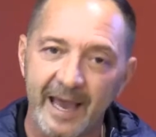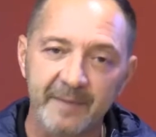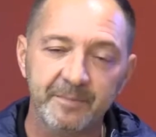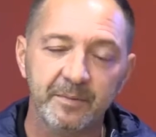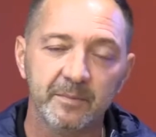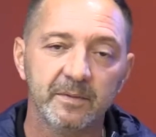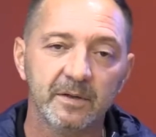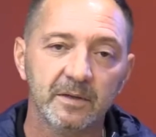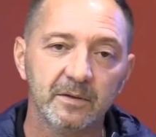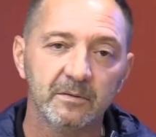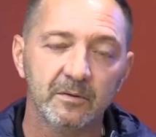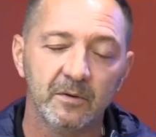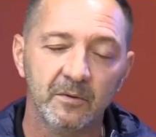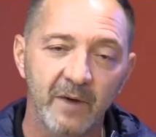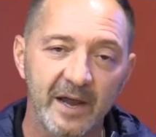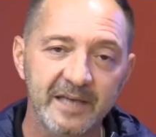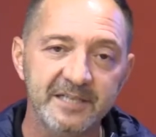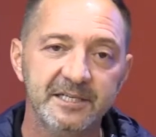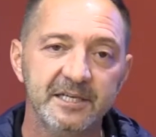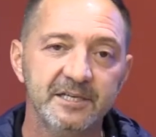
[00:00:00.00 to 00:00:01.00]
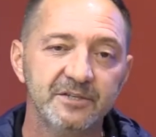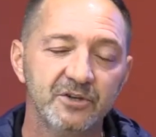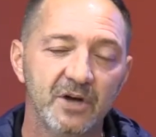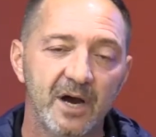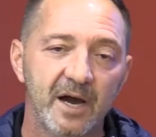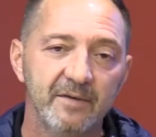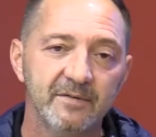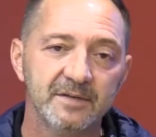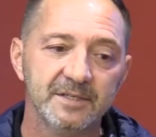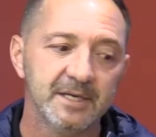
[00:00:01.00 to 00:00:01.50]
capable racing
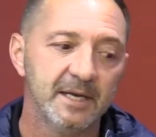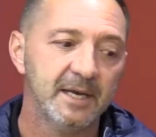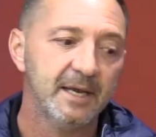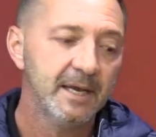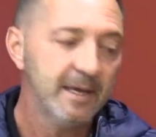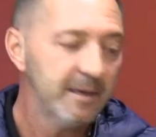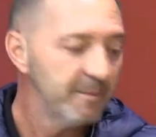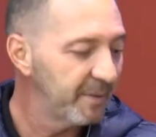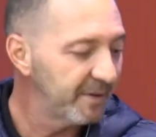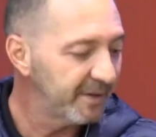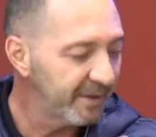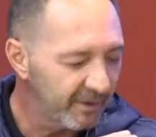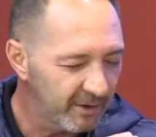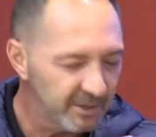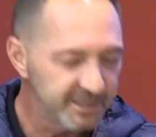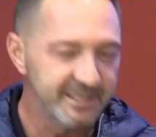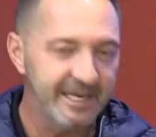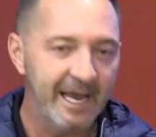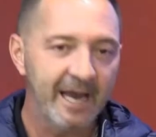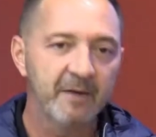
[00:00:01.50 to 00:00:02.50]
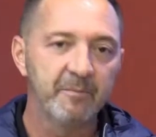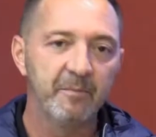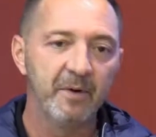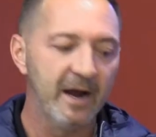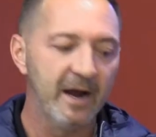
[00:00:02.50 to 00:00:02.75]
drivers. But they've got Zak